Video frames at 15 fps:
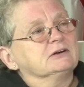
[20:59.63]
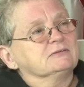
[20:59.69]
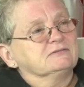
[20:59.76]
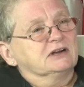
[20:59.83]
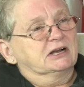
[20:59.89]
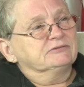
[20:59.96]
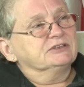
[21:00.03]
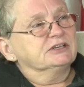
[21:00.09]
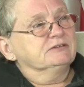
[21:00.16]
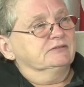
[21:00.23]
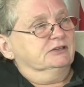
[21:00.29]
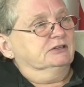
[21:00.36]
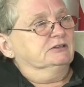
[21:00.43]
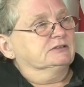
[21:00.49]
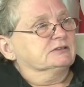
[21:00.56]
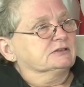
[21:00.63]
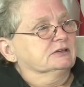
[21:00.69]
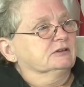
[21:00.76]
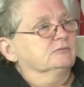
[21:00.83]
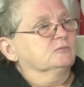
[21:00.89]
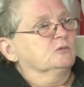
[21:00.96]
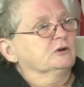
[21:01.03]
uh, five TVs
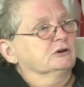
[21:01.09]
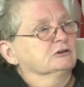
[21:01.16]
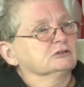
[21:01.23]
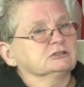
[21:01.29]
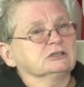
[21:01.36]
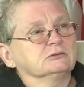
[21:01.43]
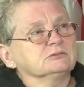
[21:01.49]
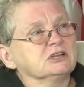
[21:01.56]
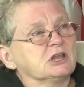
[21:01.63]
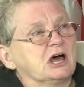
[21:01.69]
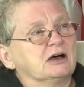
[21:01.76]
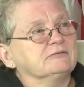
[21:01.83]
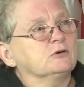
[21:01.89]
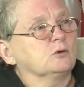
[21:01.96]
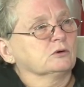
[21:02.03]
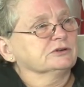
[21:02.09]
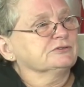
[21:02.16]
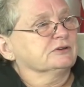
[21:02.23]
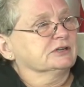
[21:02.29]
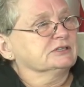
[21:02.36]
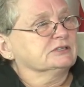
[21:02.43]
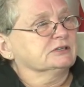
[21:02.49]
and we're hooked up to live horse
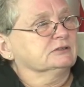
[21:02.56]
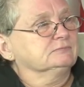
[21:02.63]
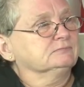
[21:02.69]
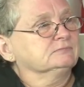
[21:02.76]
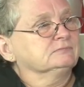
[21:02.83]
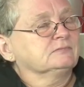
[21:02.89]
racing.